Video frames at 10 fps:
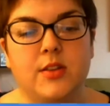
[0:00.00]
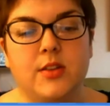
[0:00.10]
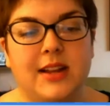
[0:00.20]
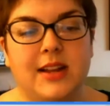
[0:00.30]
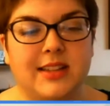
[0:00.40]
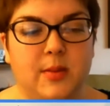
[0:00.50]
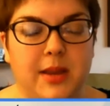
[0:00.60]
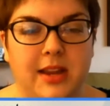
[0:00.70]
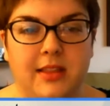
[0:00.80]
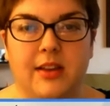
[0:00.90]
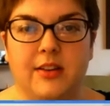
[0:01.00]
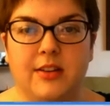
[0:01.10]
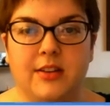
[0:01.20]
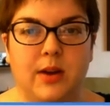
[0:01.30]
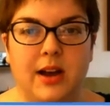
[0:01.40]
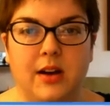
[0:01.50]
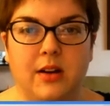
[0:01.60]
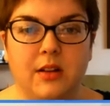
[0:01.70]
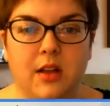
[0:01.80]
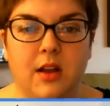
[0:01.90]
So that's going to be in there as
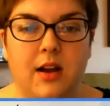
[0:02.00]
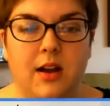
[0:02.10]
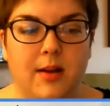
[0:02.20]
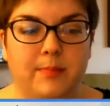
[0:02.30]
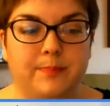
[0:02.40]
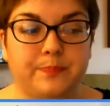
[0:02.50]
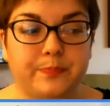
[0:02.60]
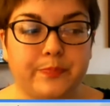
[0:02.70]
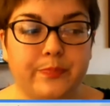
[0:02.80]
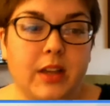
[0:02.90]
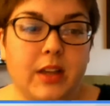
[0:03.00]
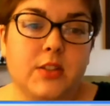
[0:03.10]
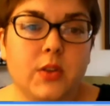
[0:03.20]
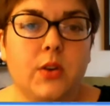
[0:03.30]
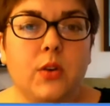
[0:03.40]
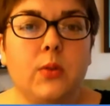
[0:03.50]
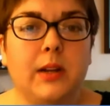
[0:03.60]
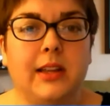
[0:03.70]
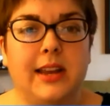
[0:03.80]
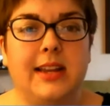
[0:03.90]
well. So the goal
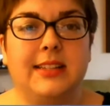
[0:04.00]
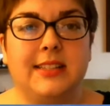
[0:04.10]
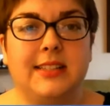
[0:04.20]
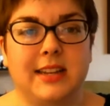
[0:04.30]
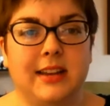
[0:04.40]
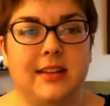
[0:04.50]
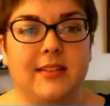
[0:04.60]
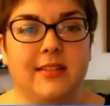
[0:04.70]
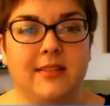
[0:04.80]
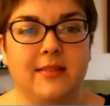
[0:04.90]
really is to